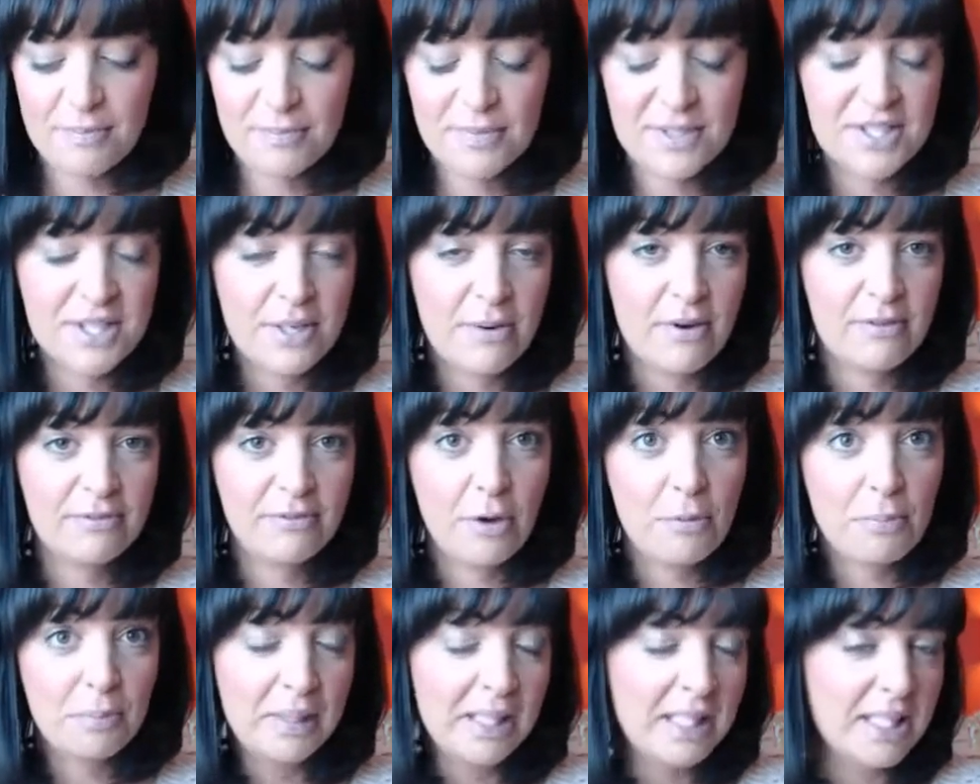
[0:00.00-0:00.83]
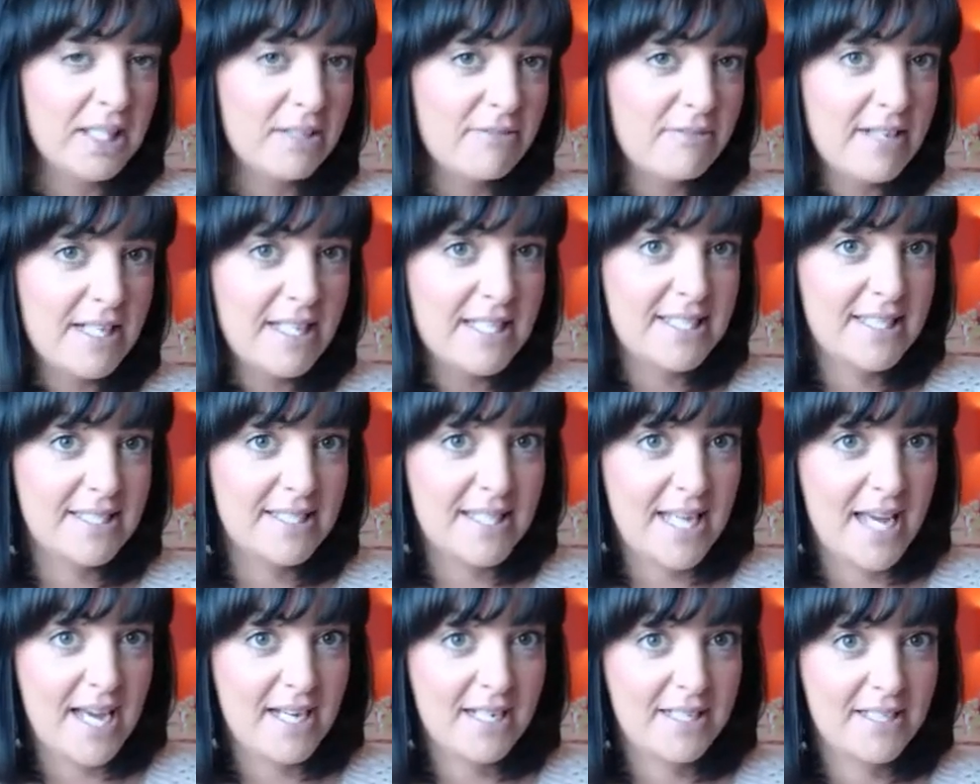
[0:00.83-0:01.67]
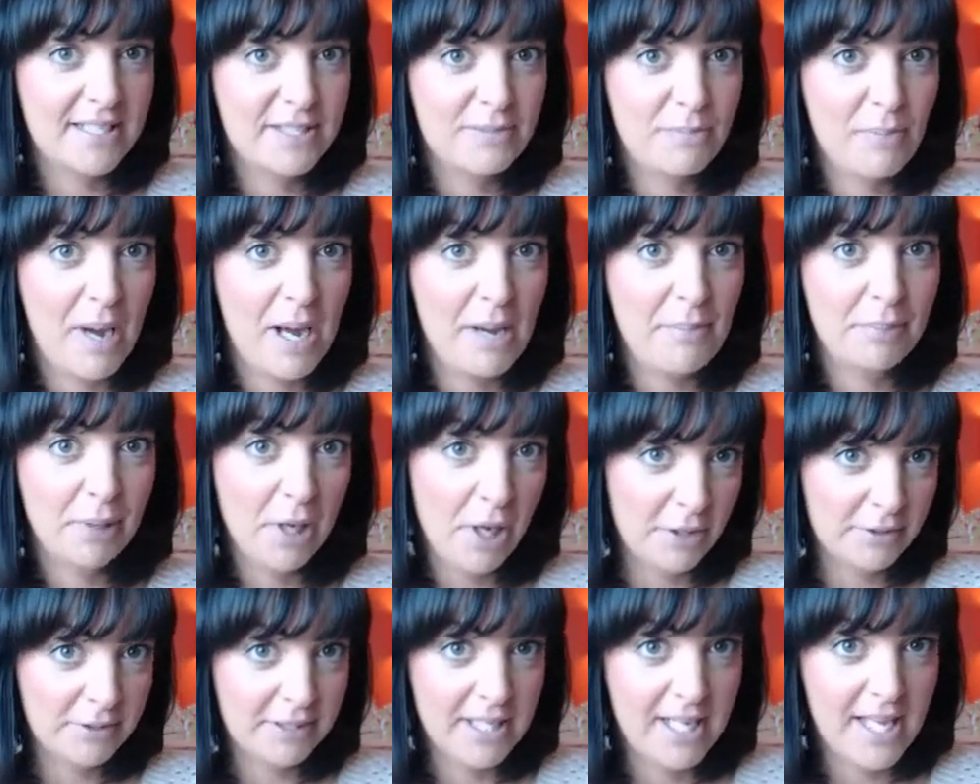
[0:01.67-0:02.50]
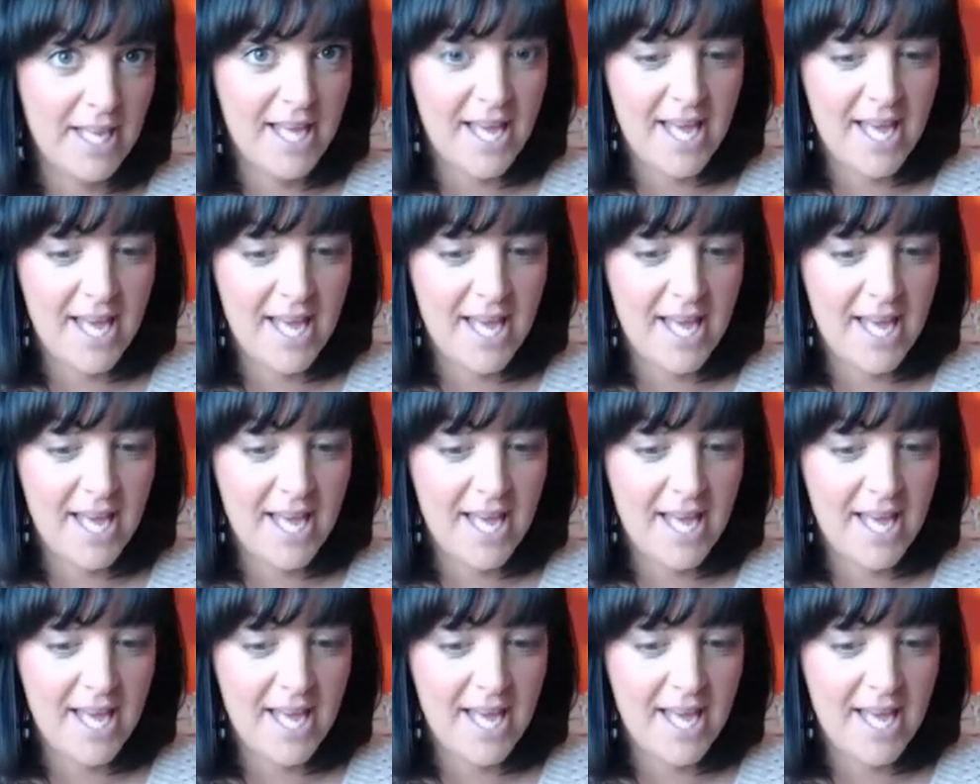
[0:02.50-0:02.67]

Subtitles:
So I've completely redesigned my blog.